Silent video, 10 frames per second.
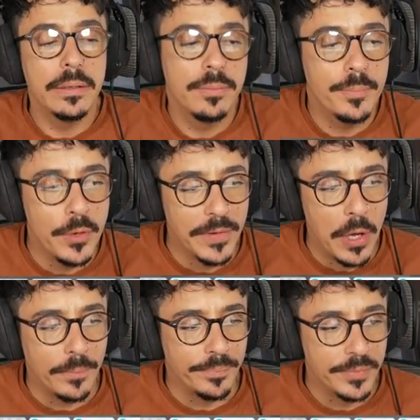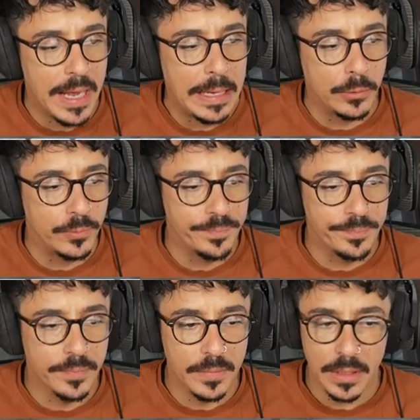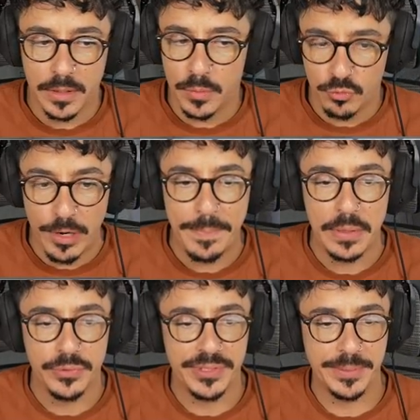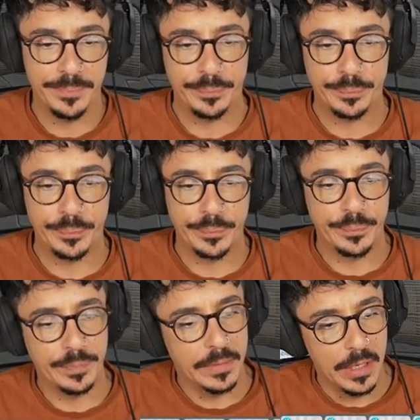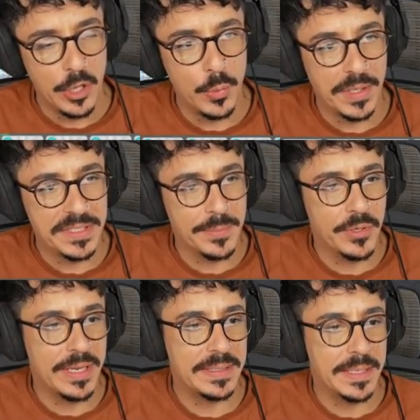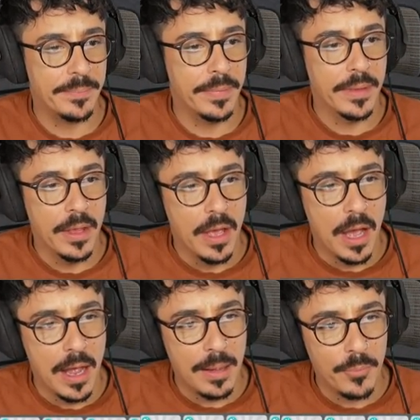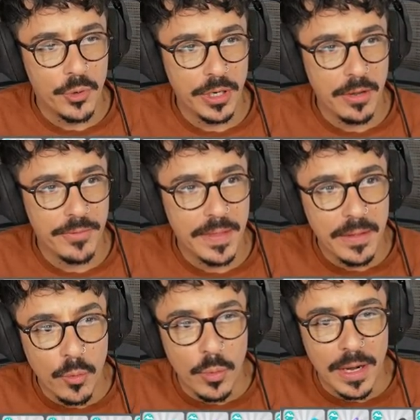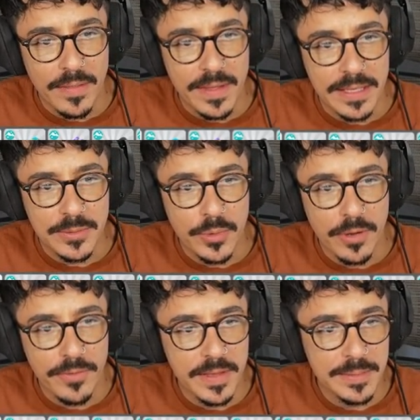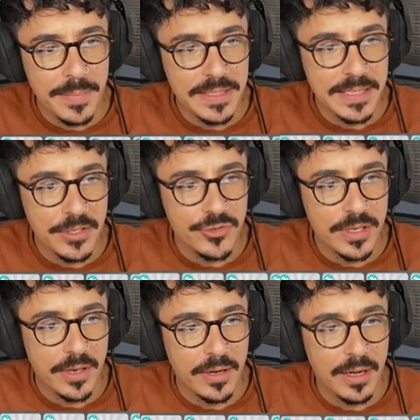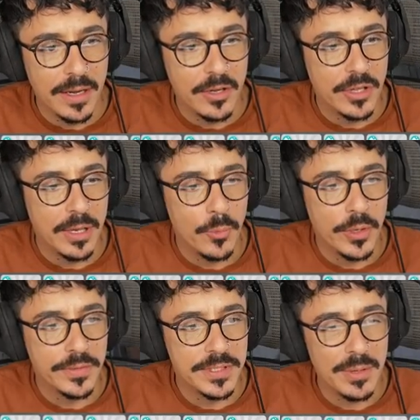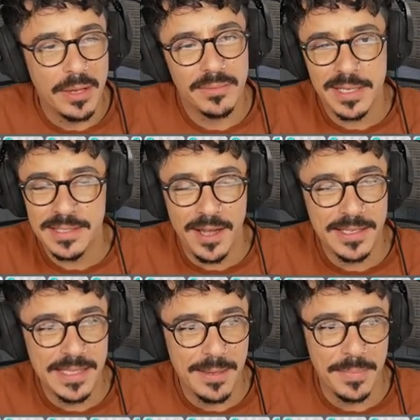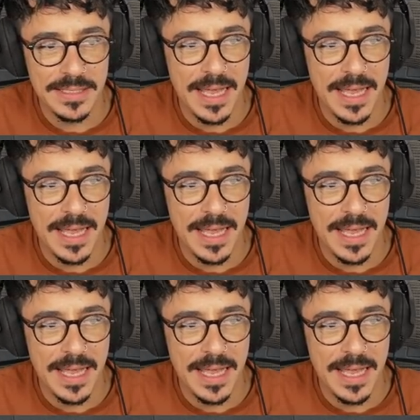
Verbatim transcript: Moving on. Now, treadmills. Who wants them, who needs them? Um, we're going to go for the... Oh, I like these. We'll go for these mid-century kind of like looking ones. So I, I say mid...